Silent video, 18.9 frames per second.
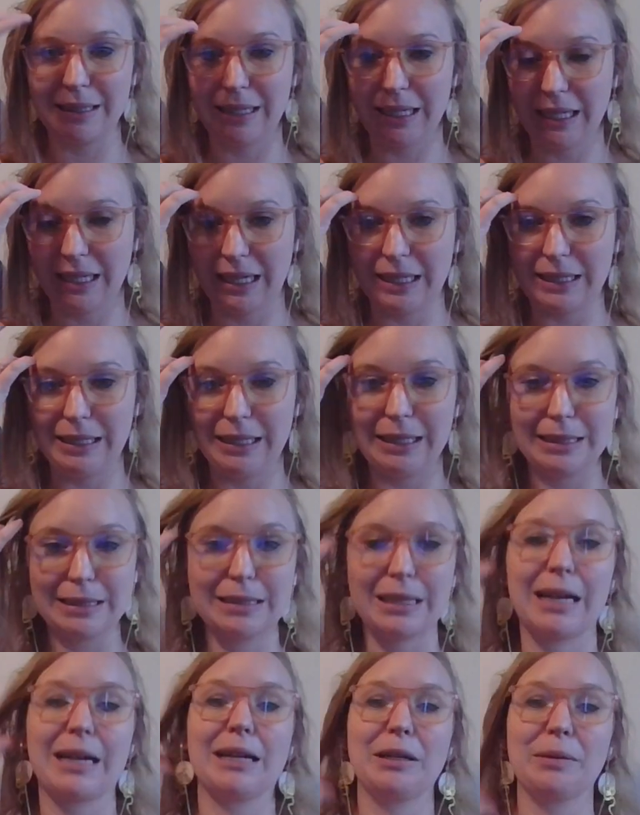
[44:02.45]
like I need a
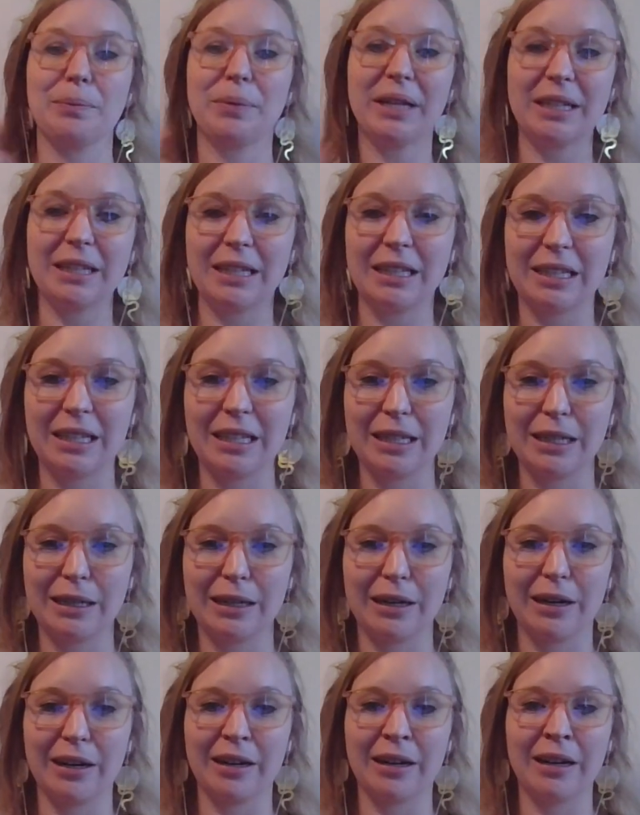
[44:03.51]
second opinion
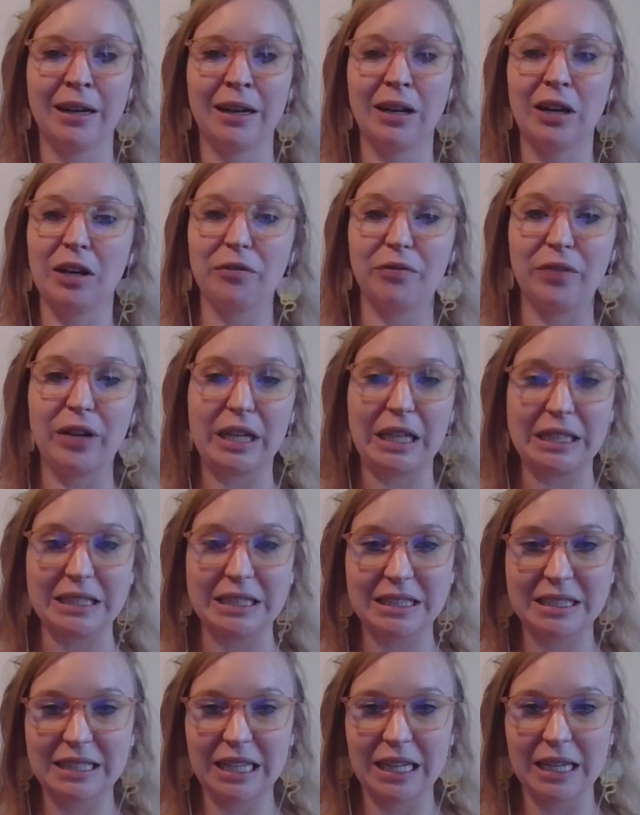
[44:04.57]
here. I'm fucking
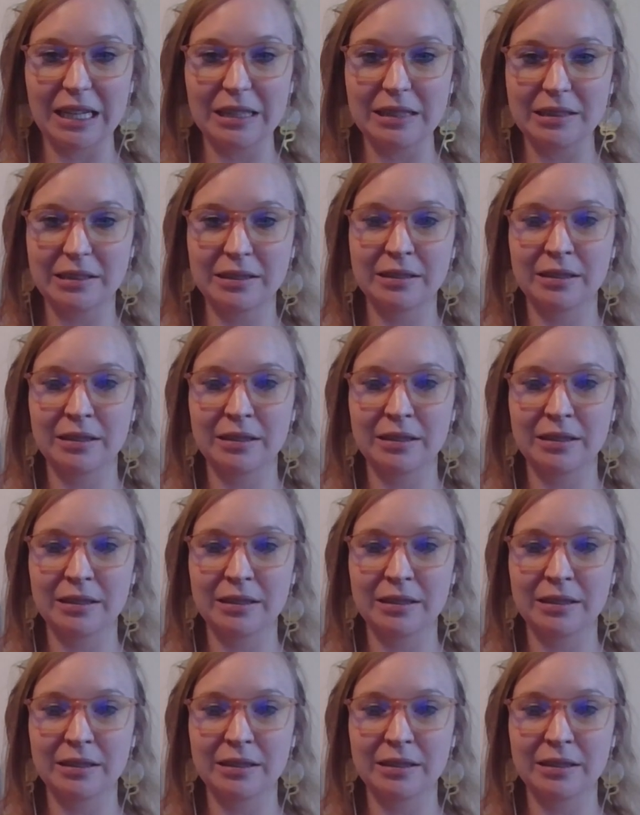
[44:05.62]
six.